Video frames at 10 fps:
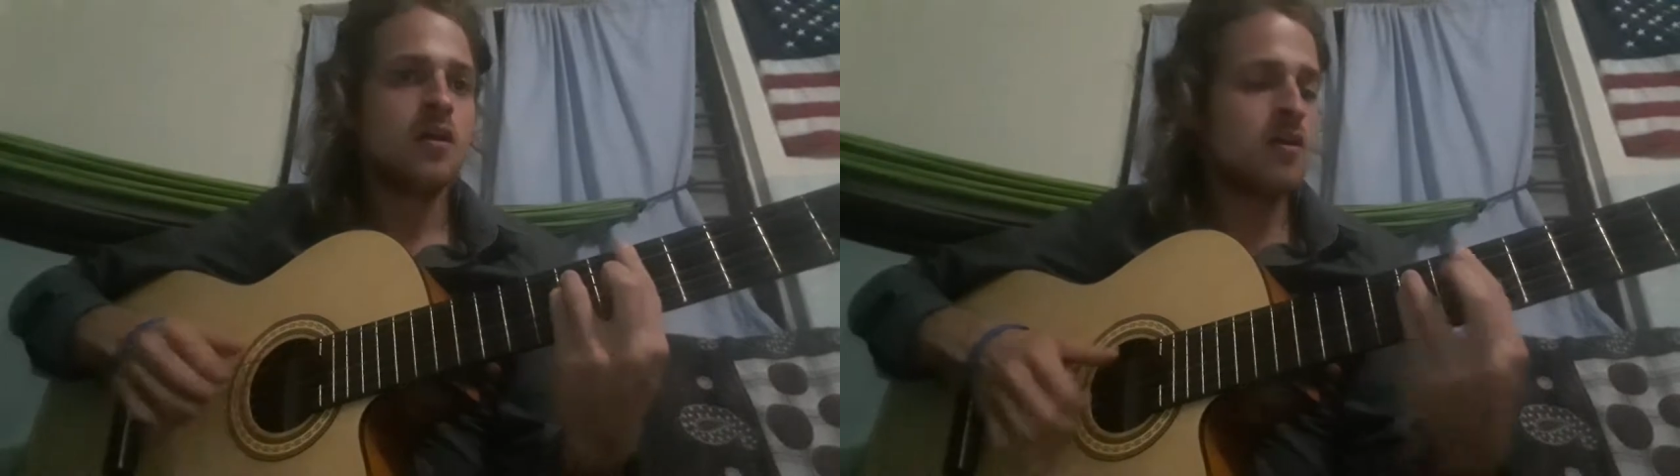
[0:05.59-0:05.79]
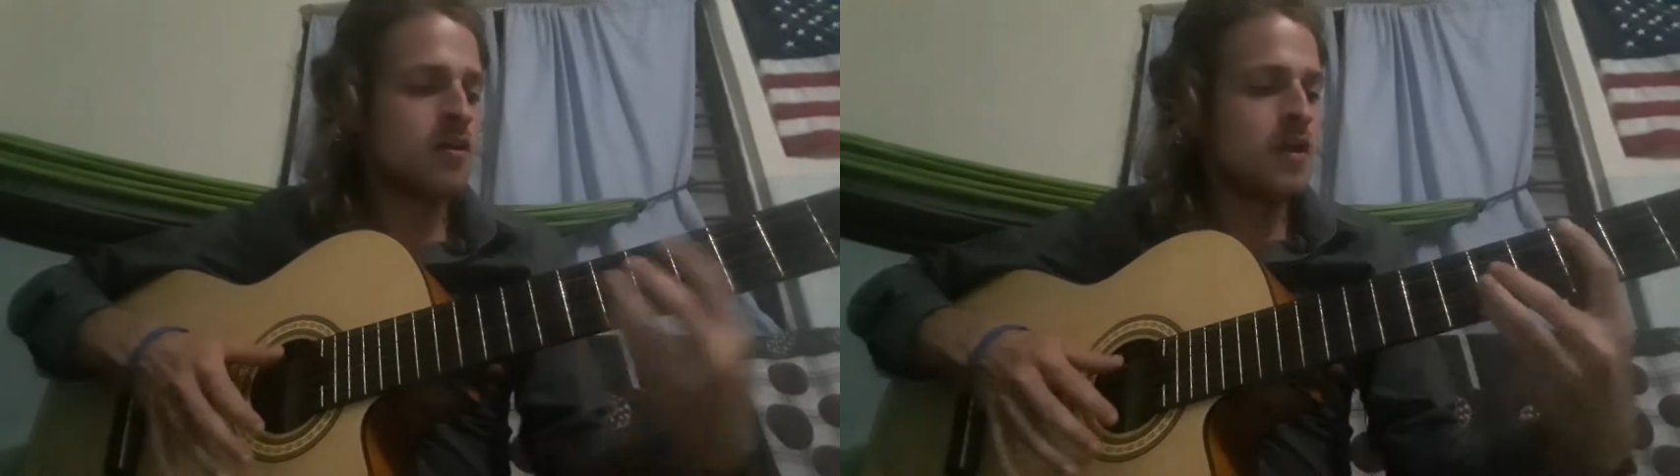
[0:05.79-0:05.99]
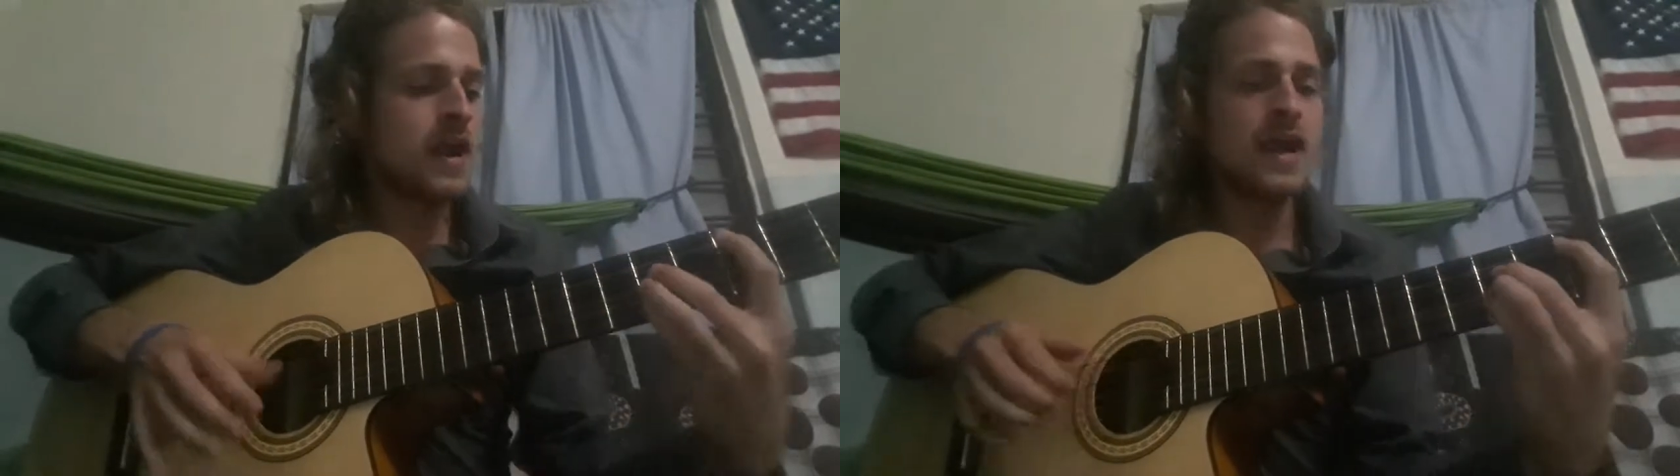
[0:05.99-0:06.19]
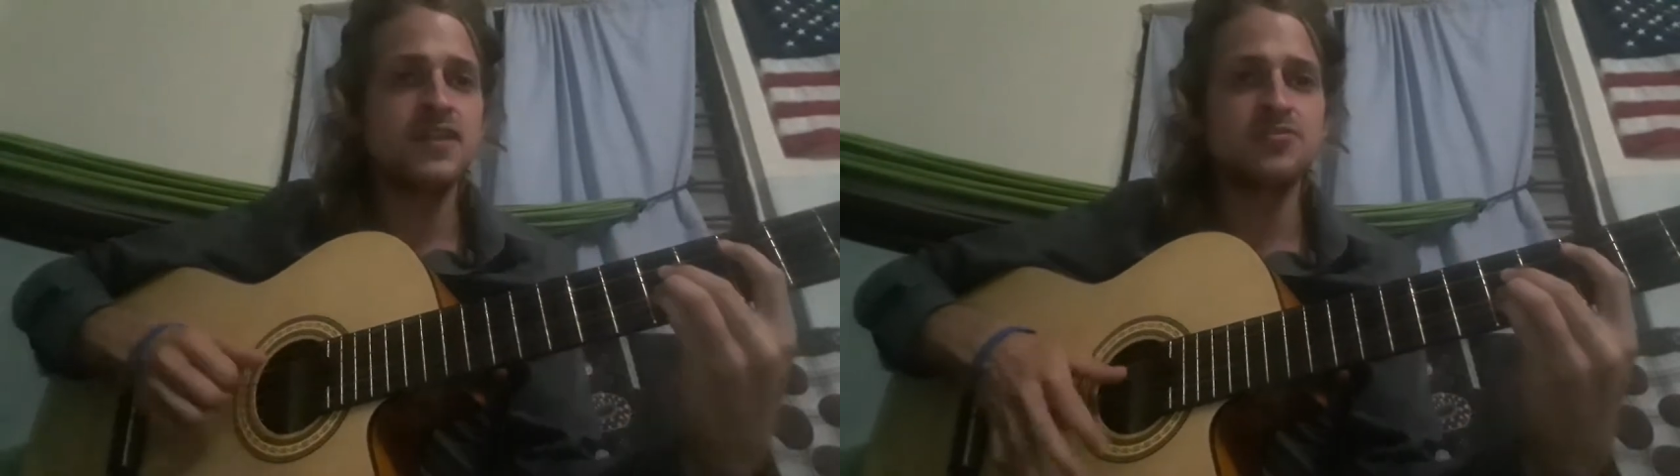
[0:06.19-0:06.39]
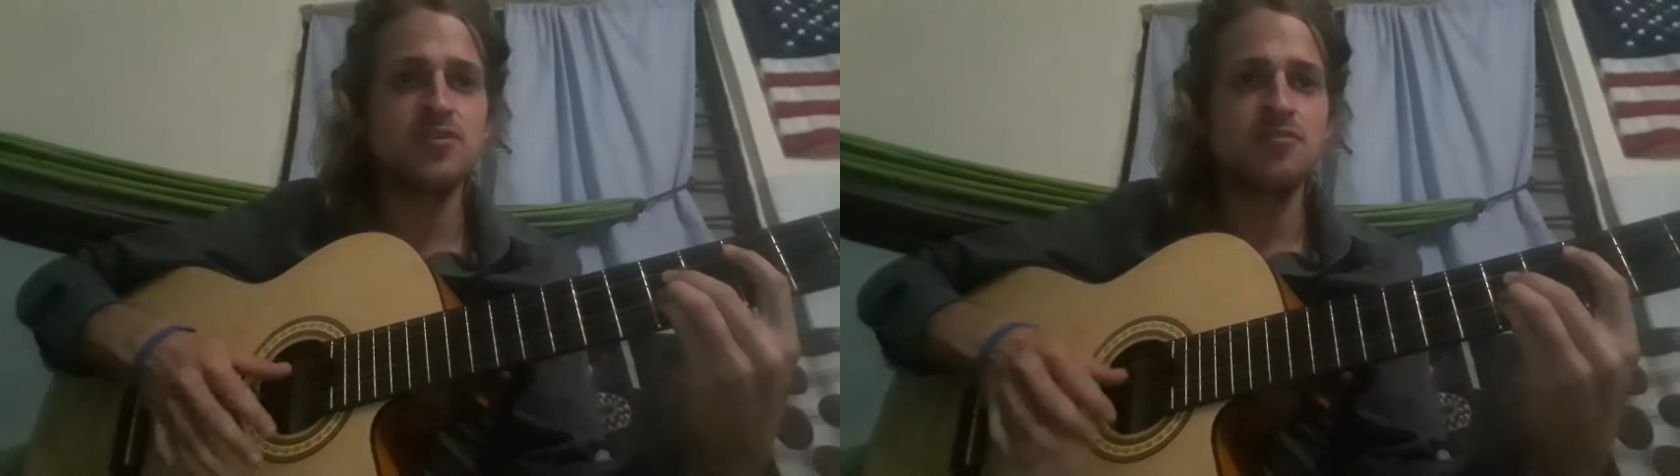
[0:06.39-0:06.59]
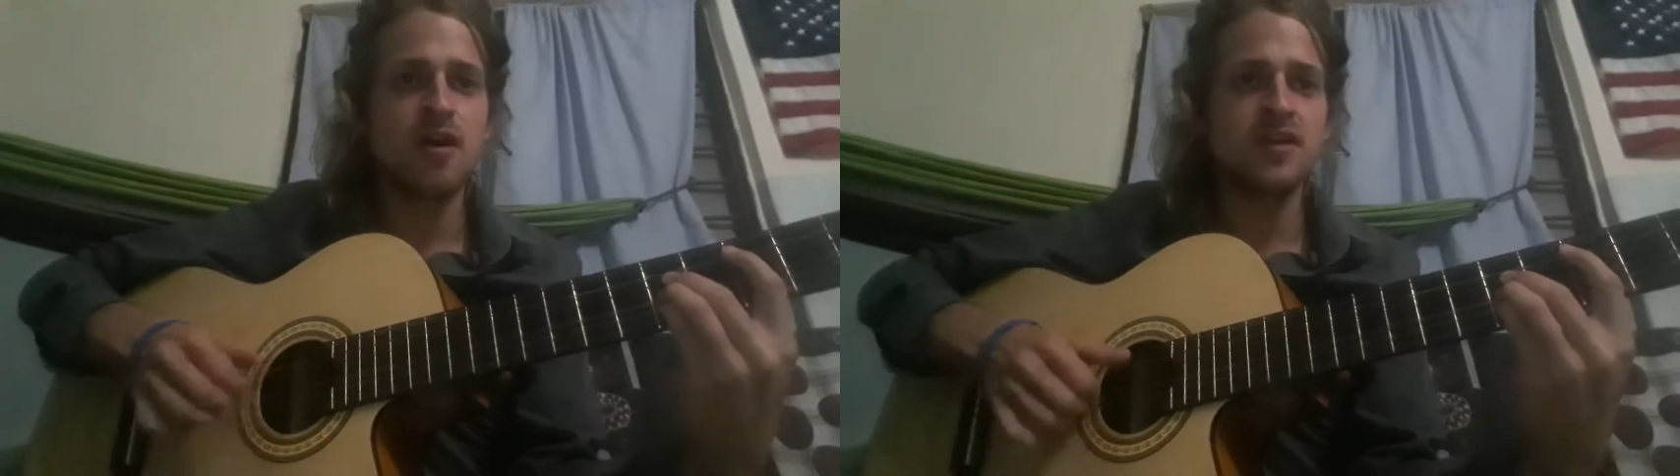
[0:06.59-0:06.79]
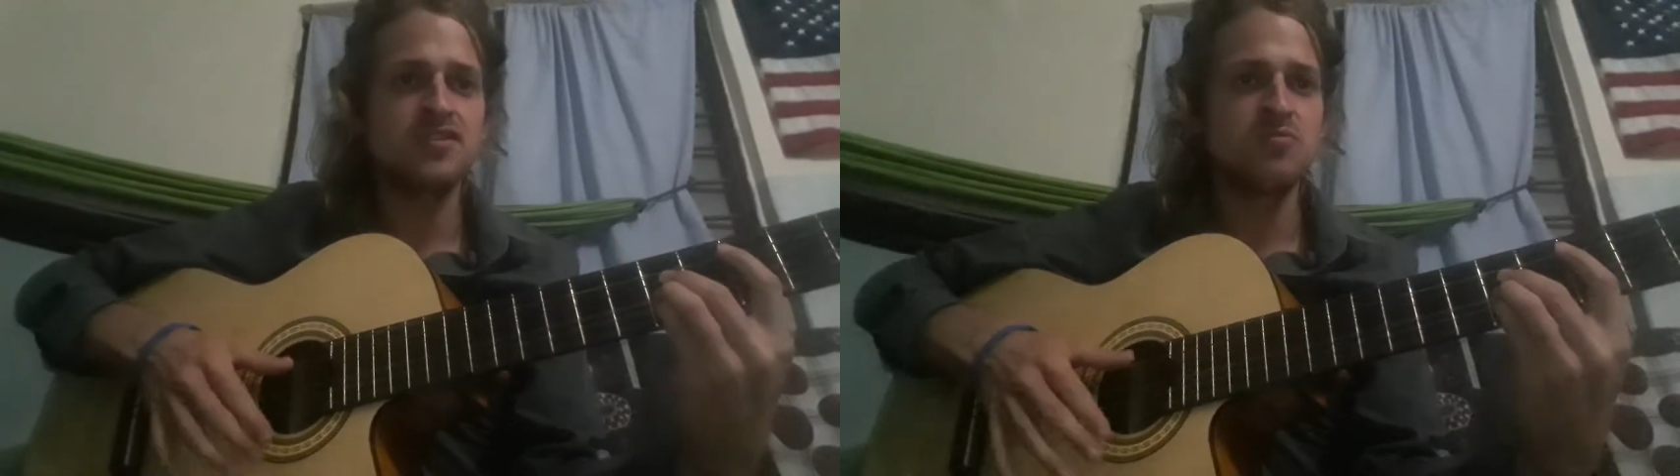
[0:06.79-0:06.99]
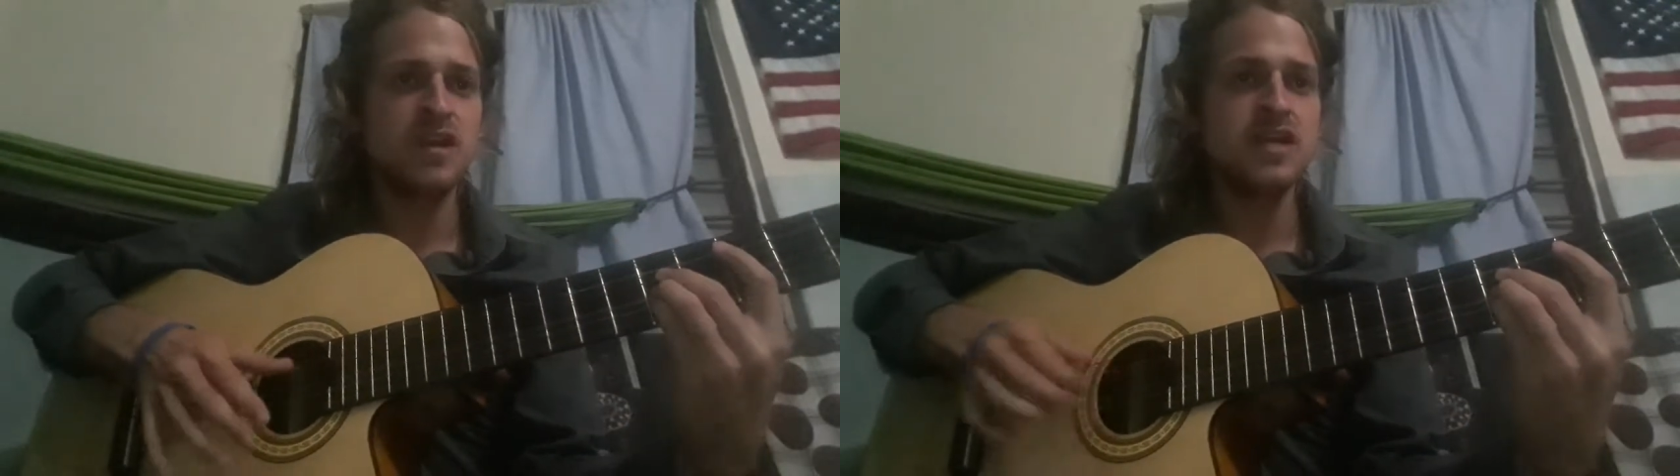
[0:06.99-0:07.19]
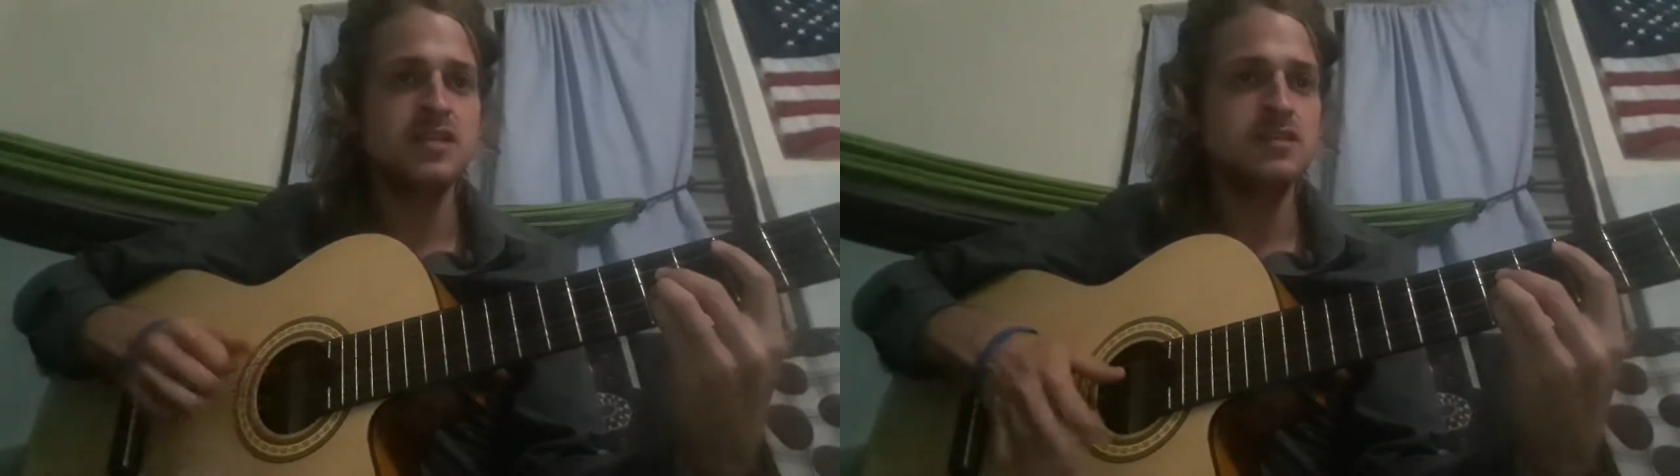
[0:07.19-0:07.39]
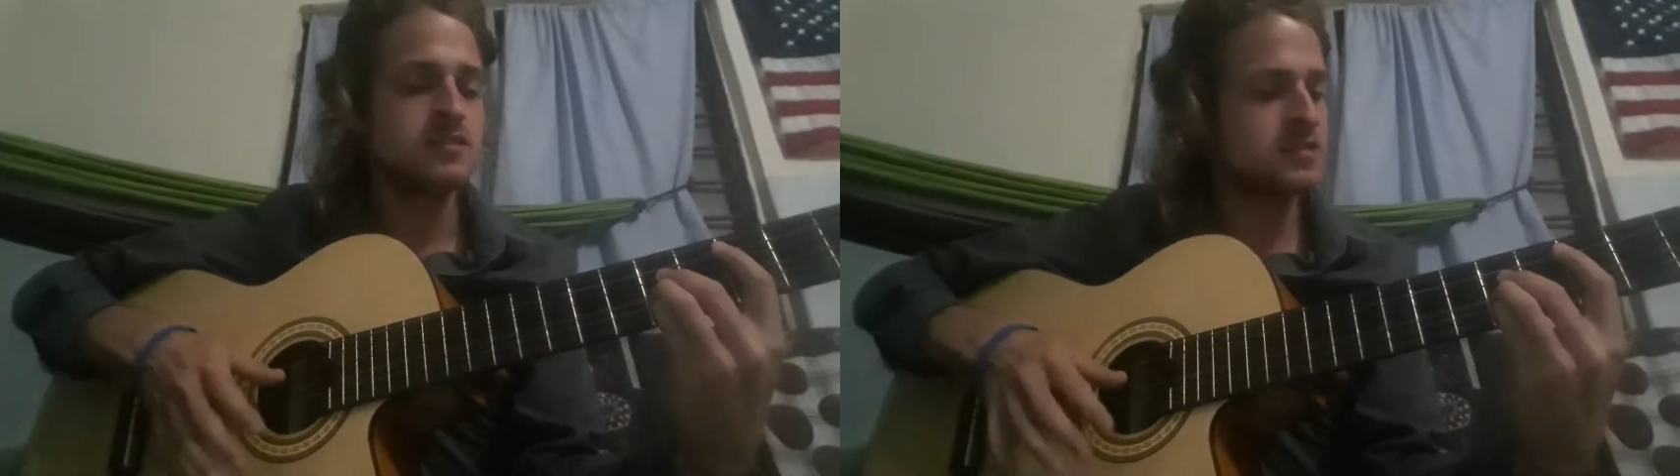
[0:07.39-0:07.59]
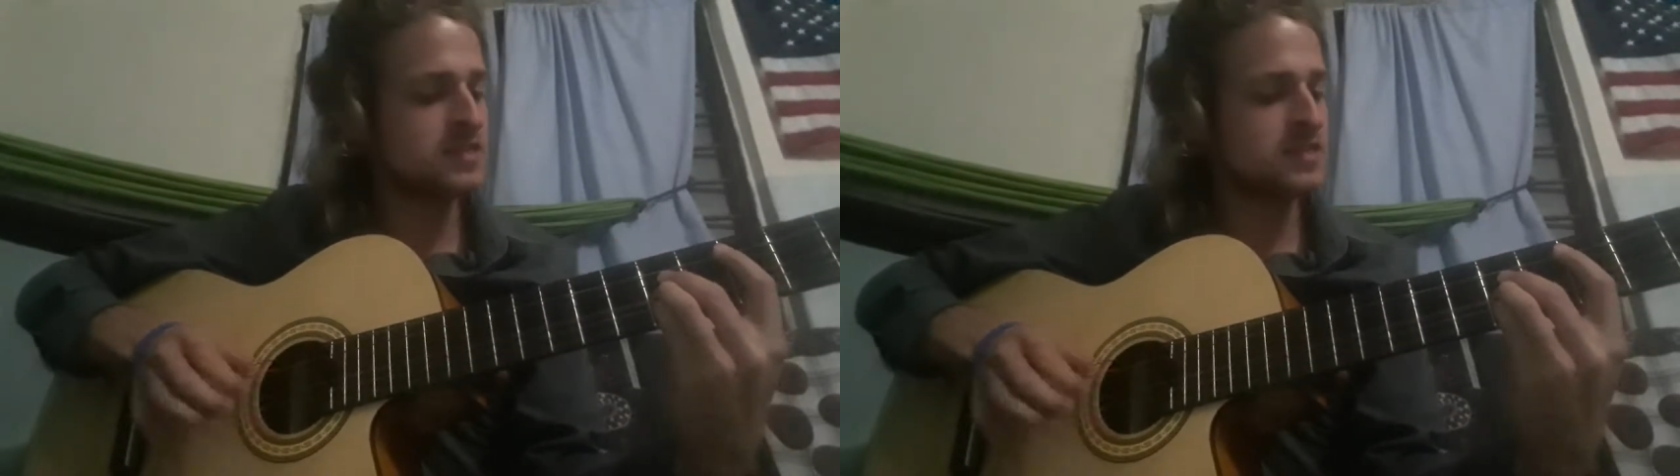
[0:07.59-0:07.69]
Her hands were on his waist,